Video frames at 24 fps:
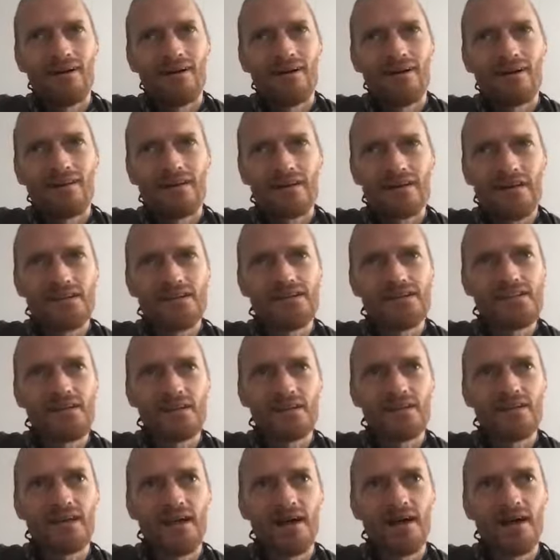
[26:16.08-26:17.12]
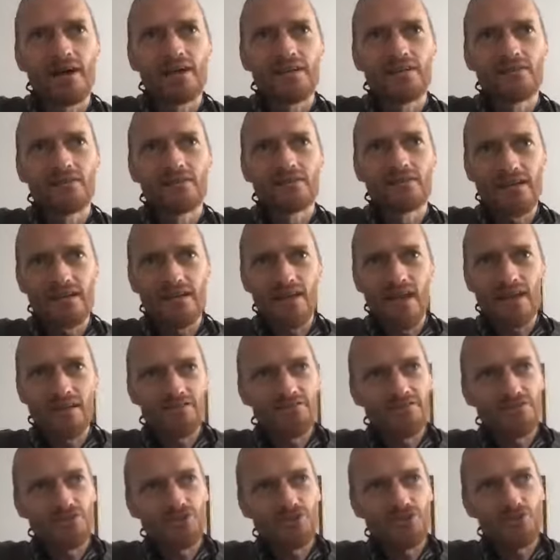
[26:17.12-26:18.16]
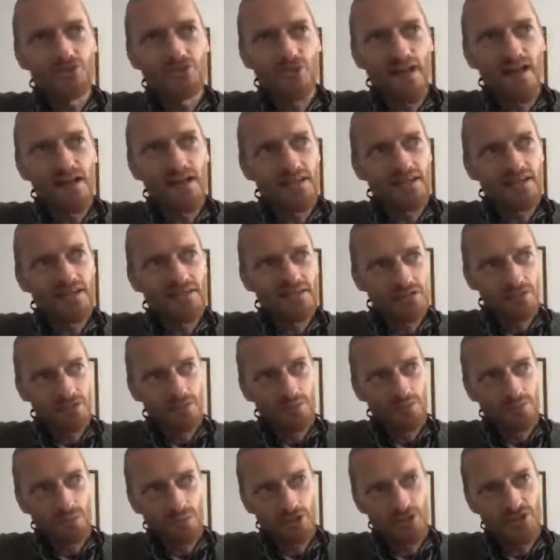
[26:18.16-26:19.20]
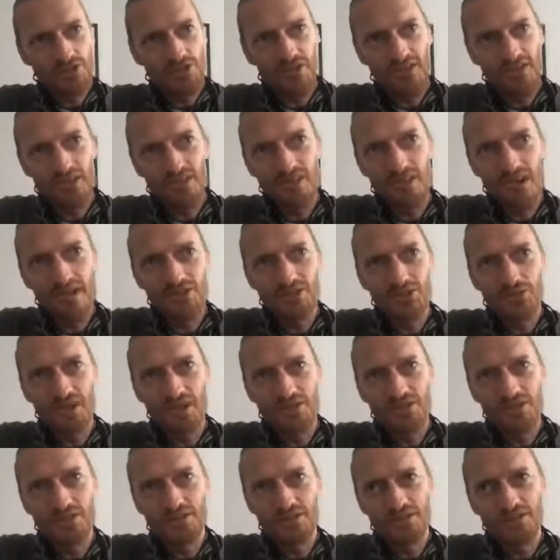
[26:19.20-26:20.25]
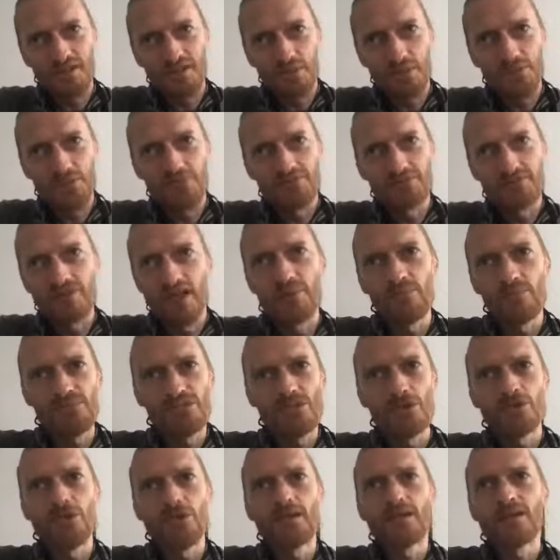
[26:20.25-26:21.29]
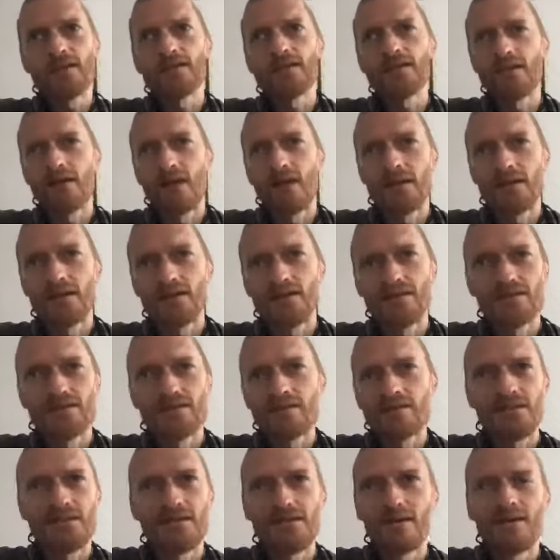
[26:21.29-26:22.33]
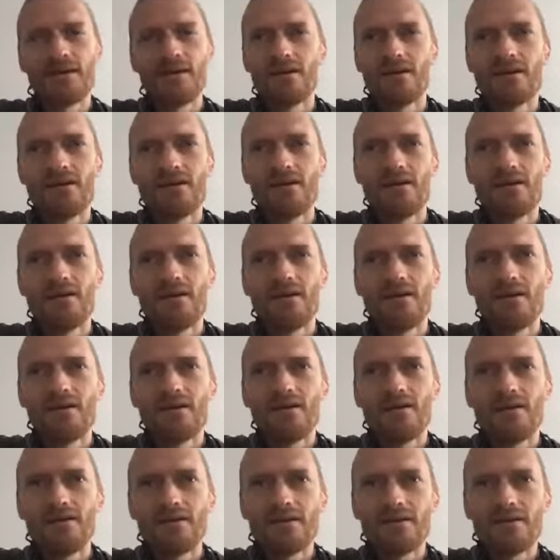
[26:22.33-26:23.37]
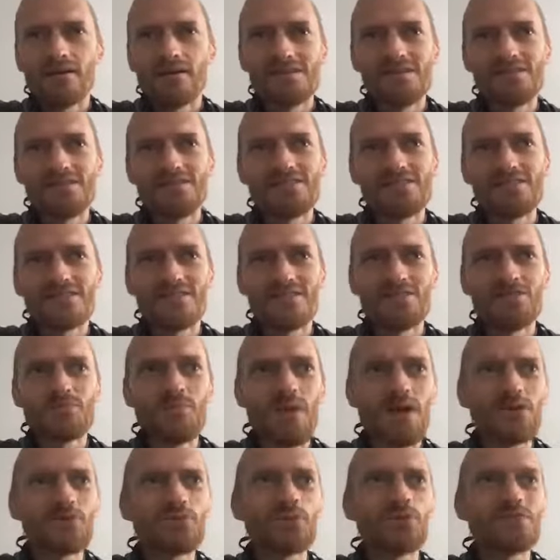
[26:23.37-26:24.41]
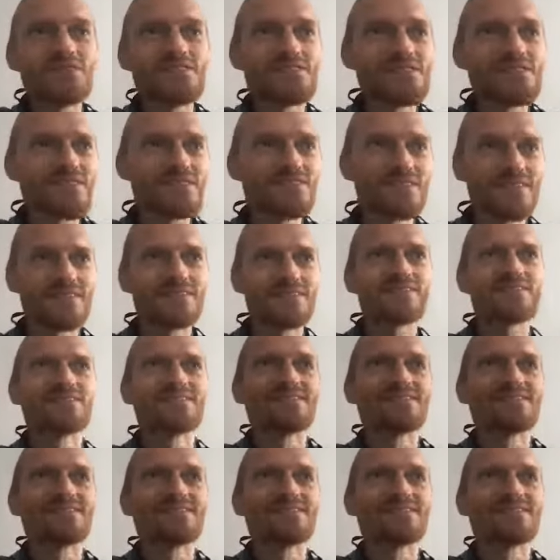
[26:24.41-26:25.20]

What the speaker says: like I said, I've tried to push it in that direction a couple of times already, and it's been resisting.